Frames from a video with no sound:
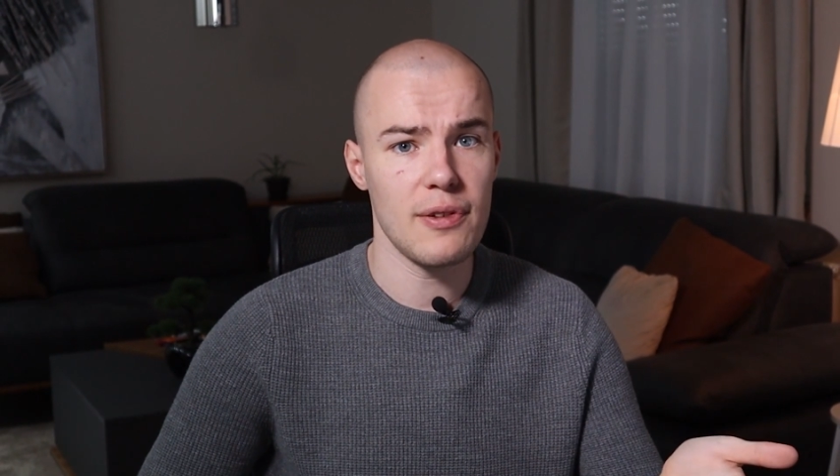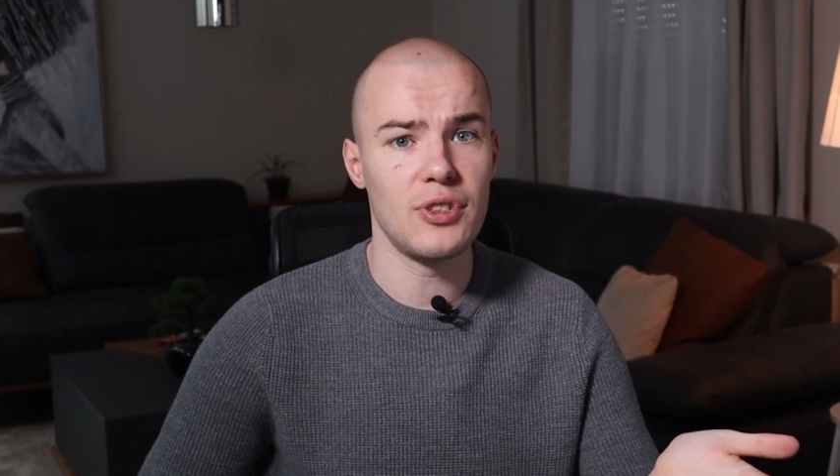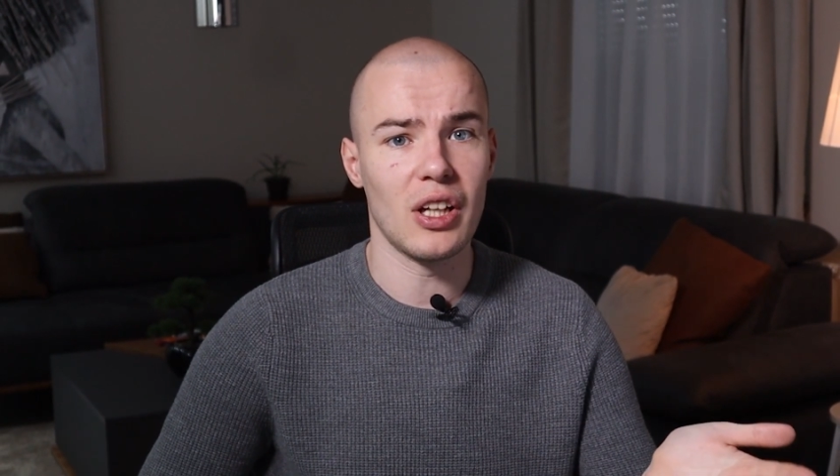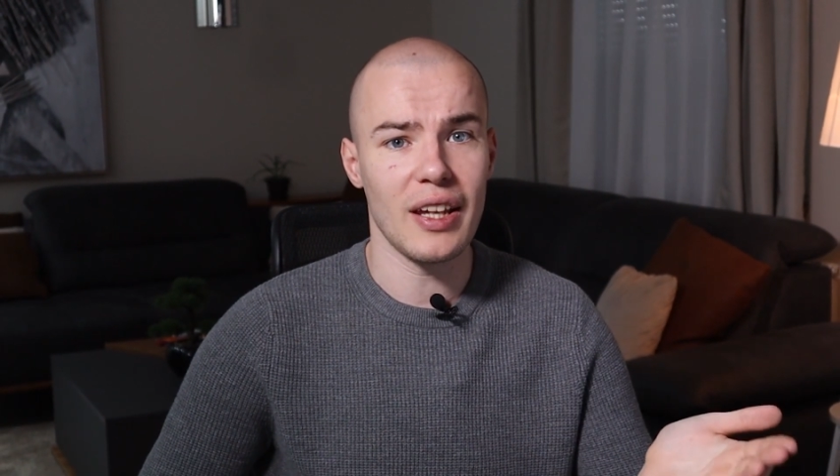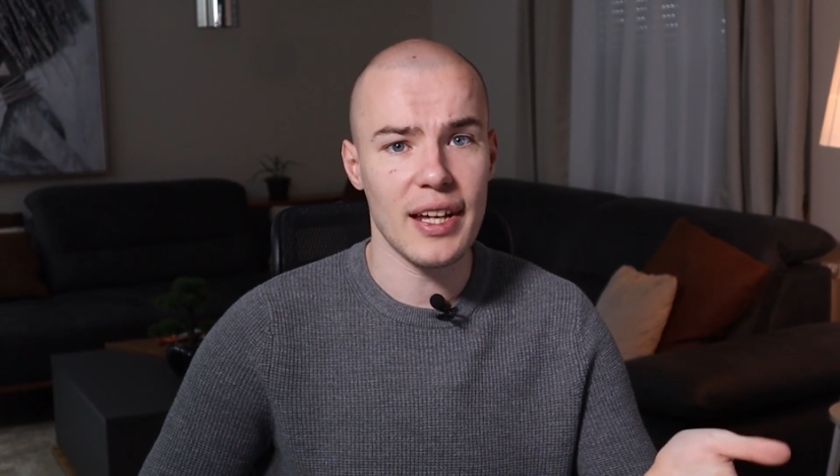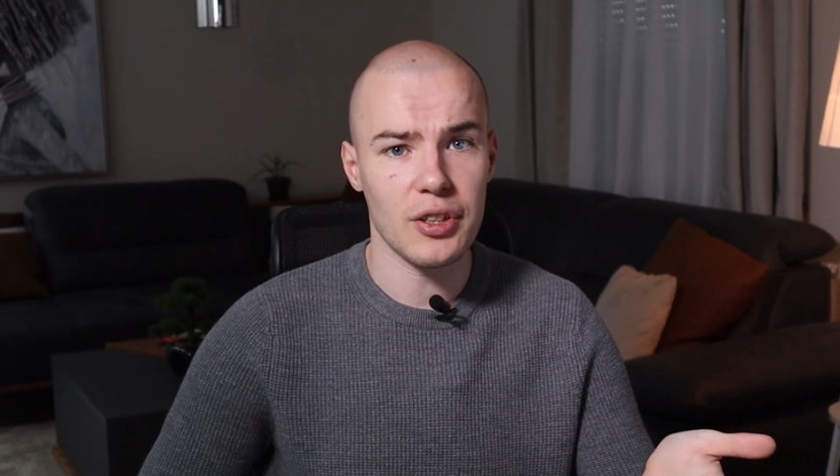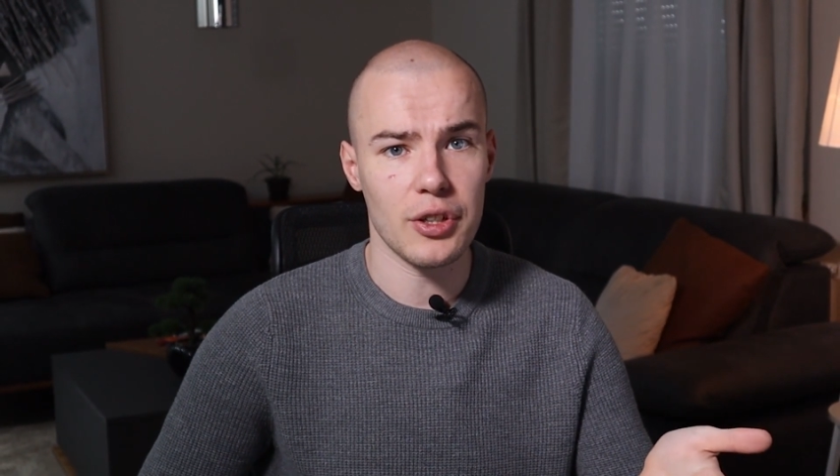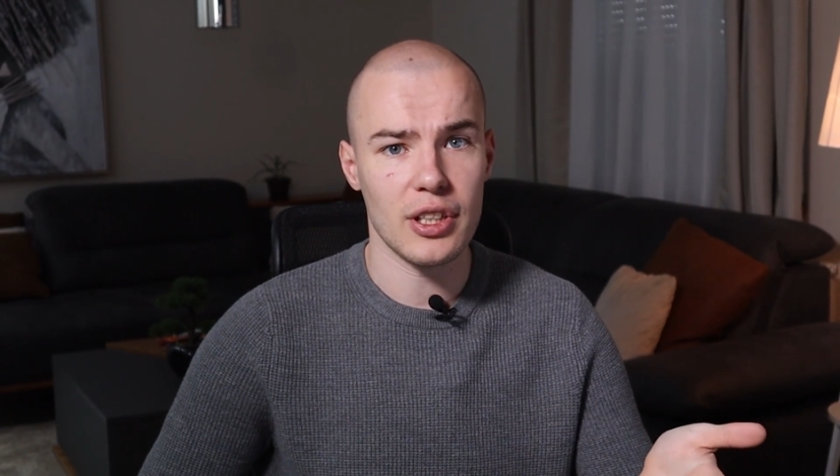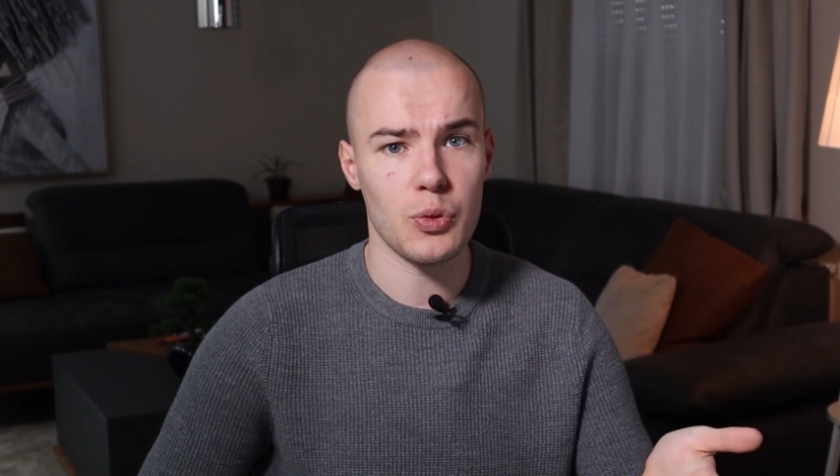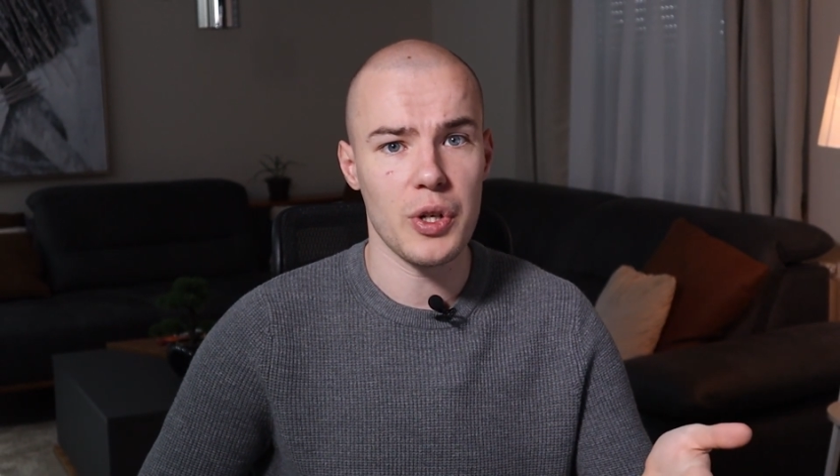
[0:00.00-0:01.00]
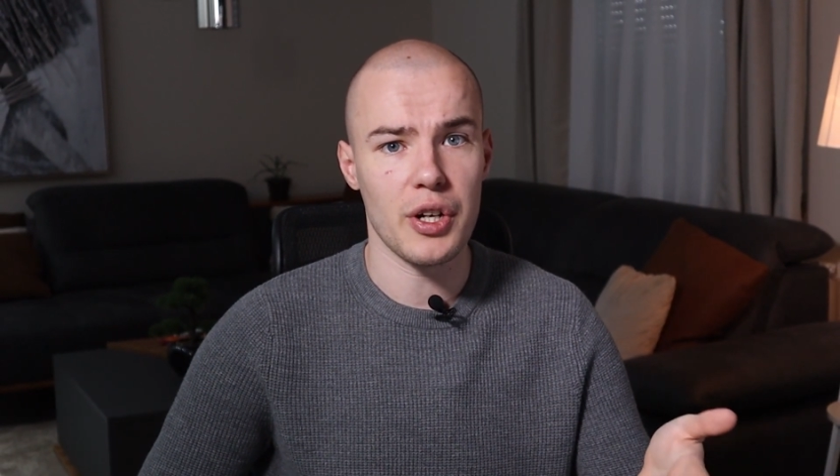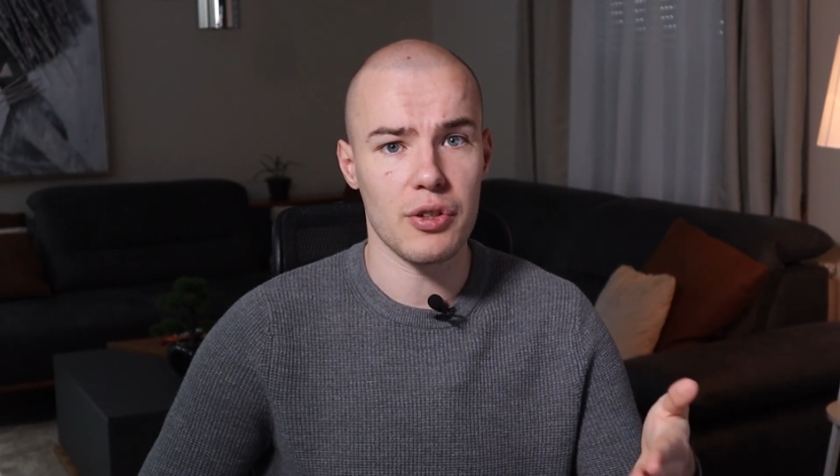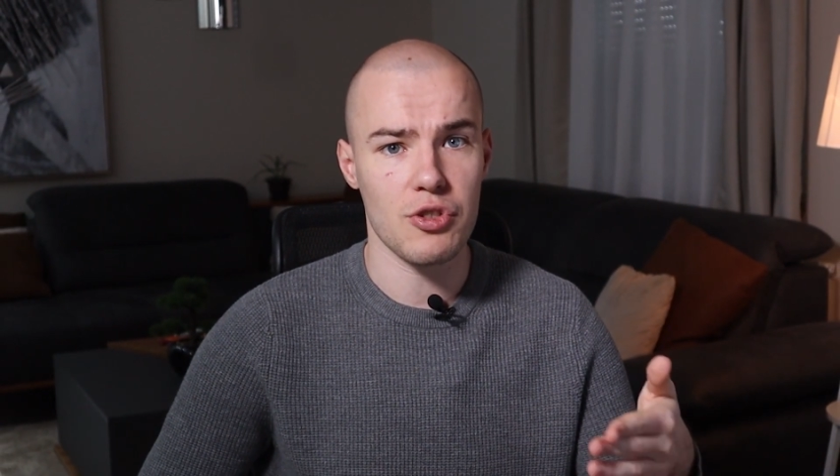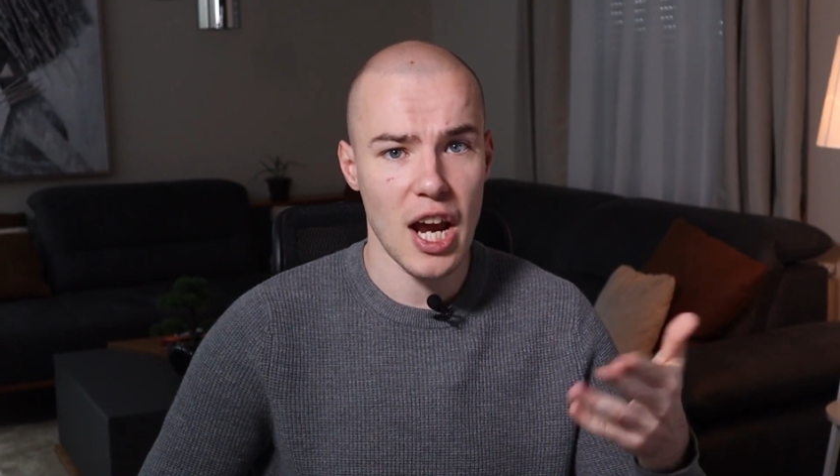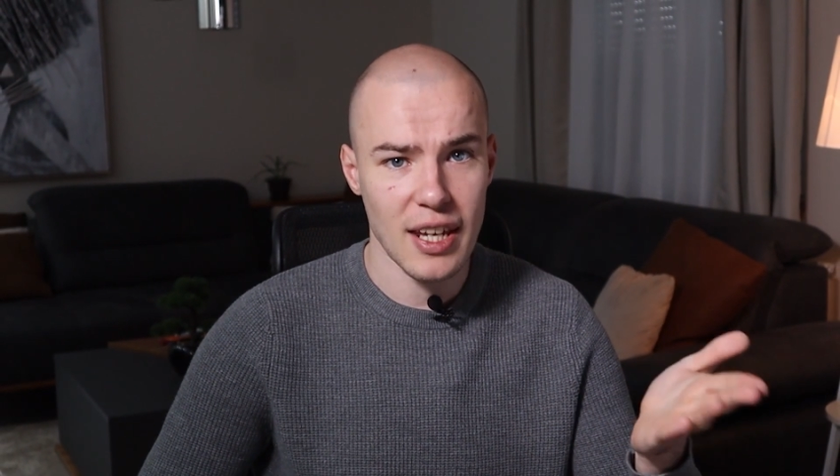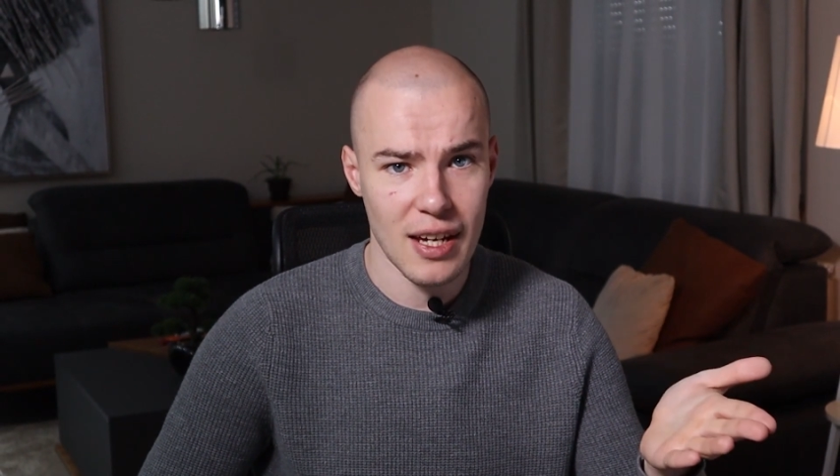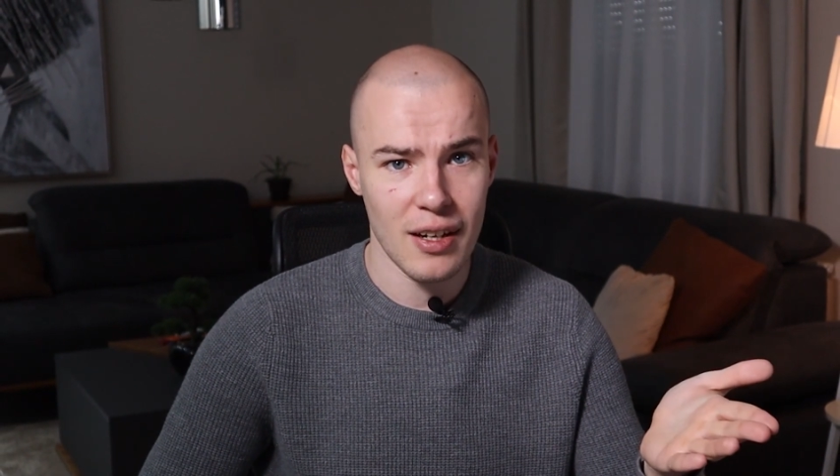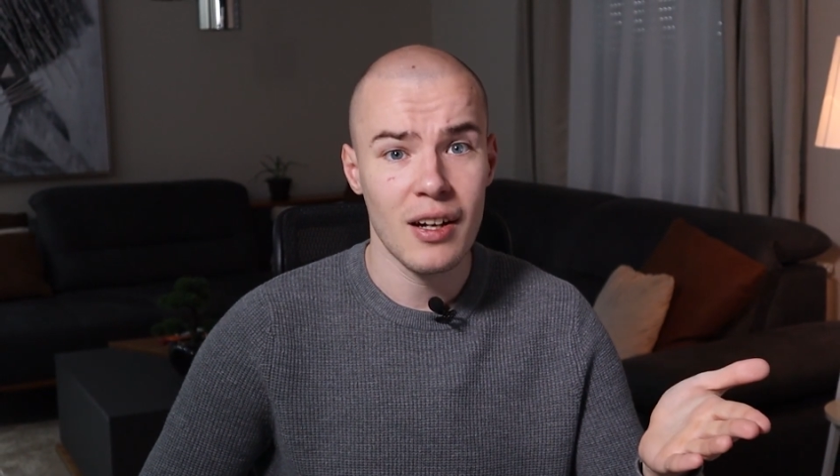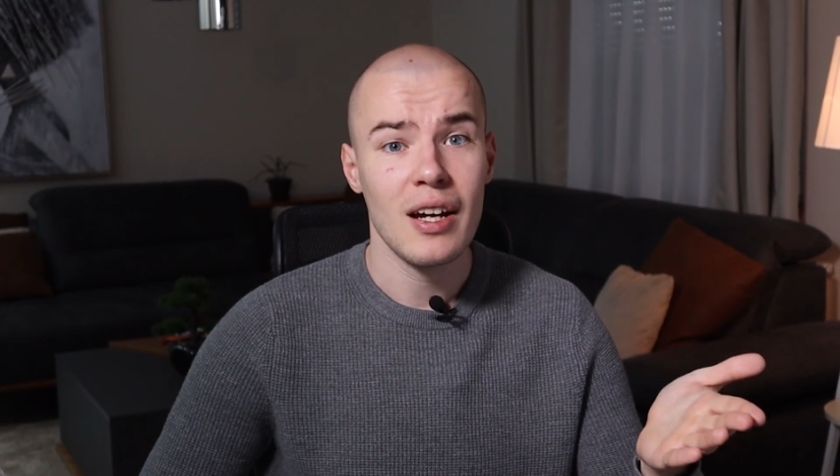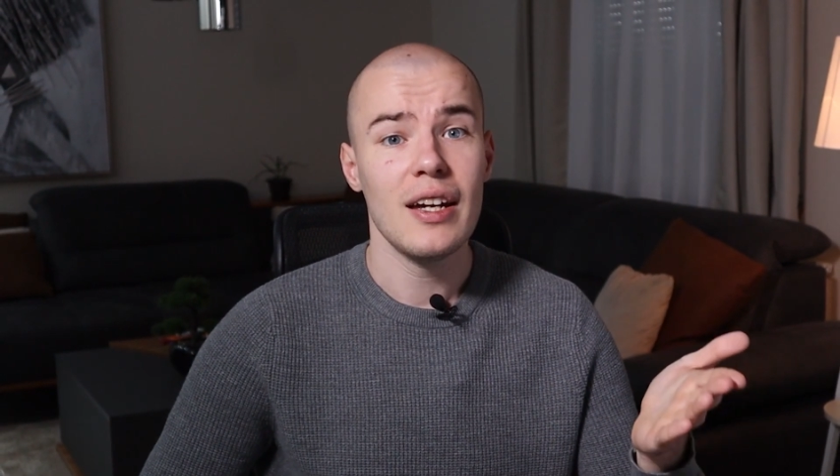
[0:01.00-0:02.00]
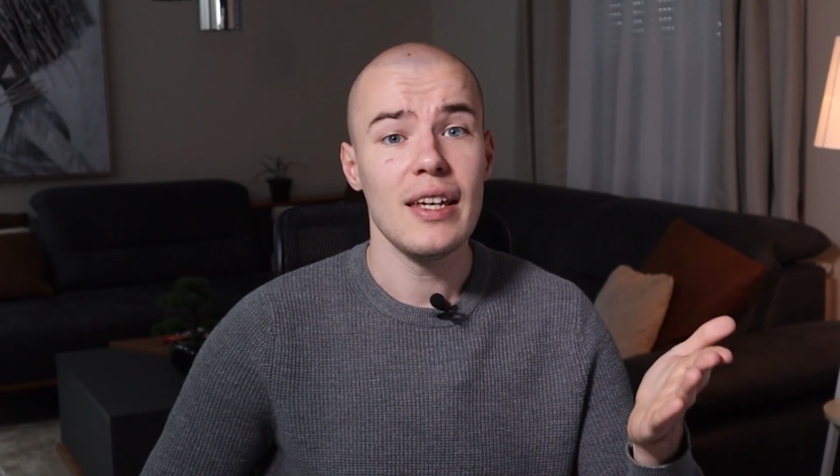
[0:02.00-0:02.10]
if the letter that we are checking